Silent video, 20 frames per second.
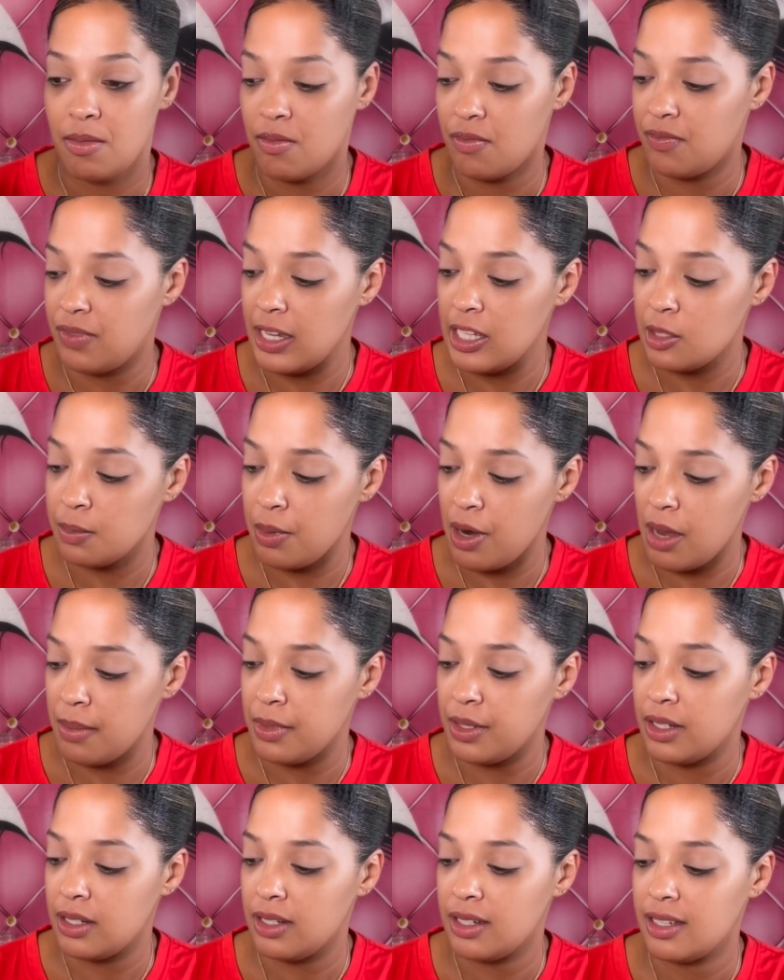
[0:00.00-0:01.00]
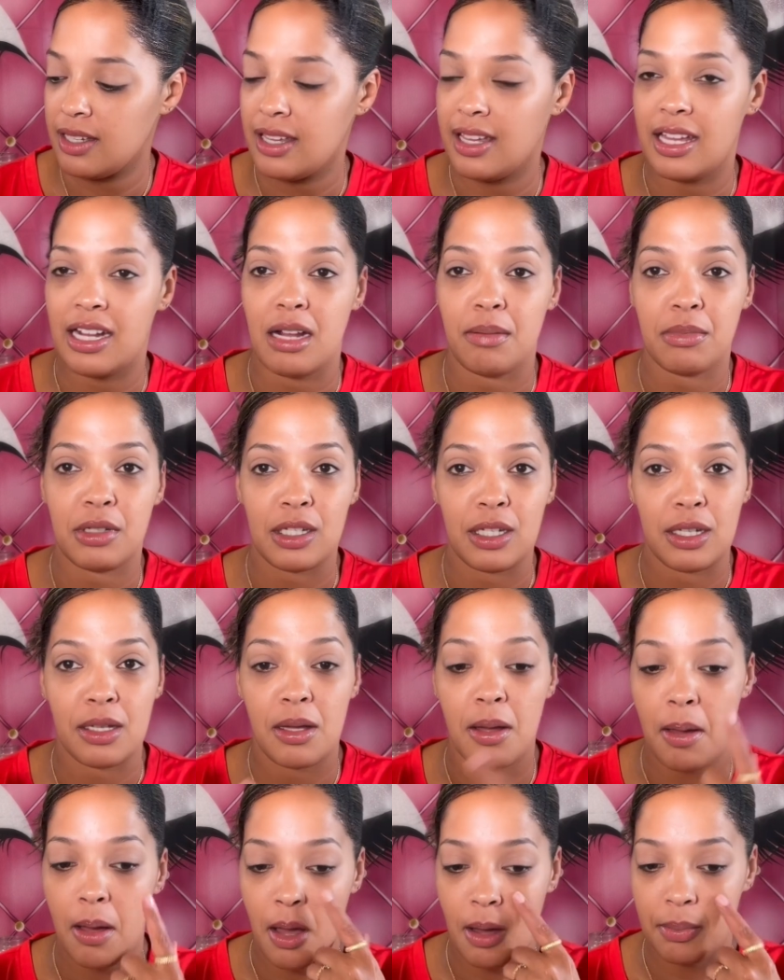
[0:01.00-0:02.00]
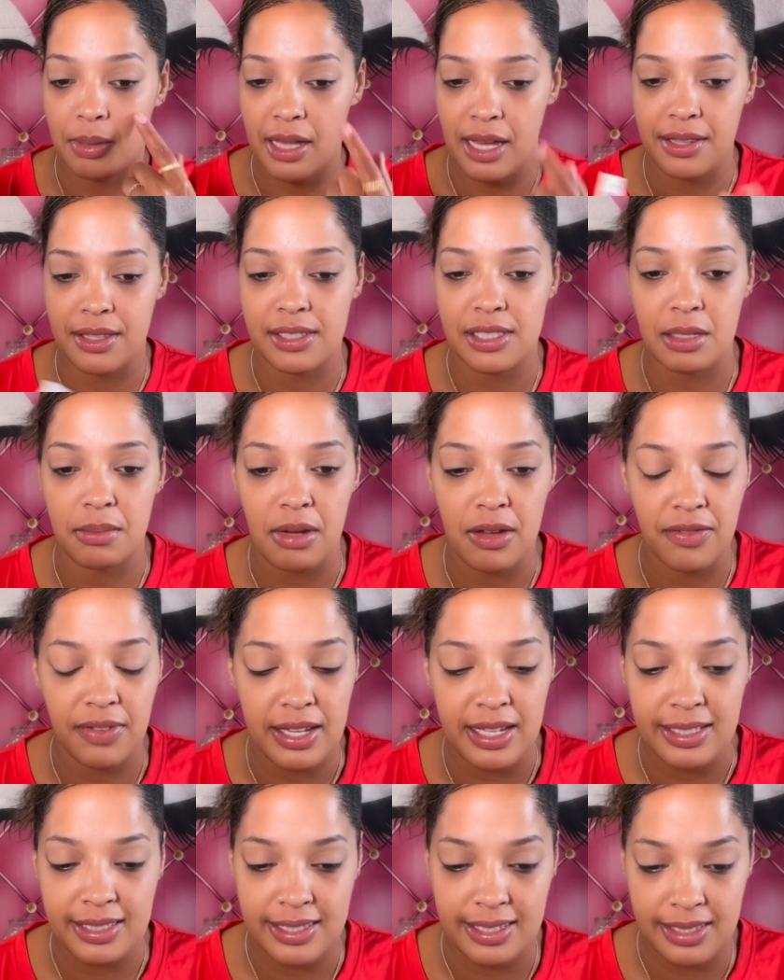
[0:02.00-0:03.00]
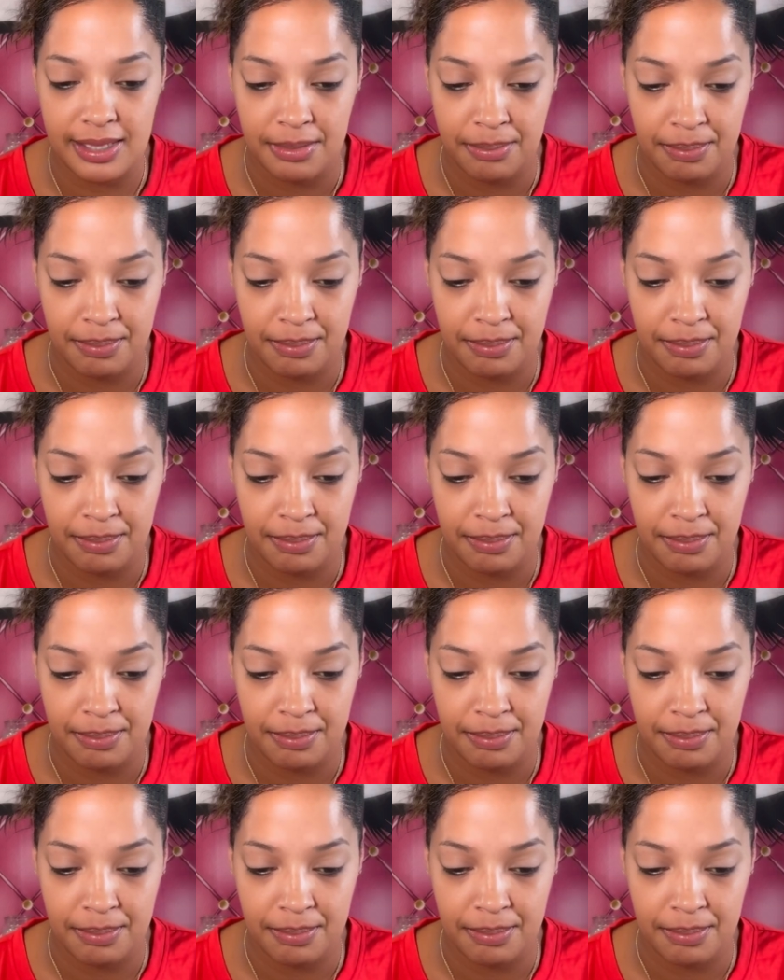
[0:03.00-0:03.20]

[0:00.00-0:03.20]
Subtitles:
face primer and I'm gonna apply this on my face.